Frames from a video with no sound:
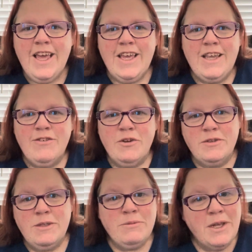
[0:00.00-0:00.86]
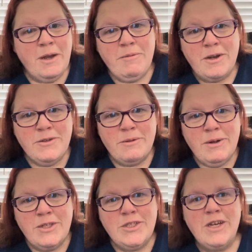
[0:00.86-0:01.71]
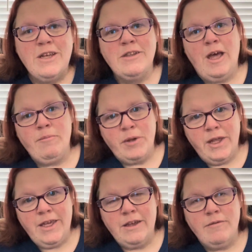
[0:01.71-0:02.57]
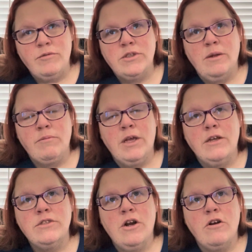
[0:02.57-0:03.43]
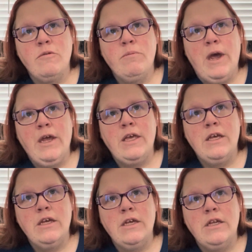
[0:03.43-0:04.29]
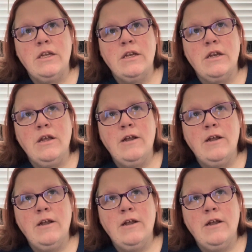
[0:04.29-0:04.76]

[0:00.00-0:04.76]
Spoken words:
Even though it seems like I'm not doing much, that blanket was something I started back in...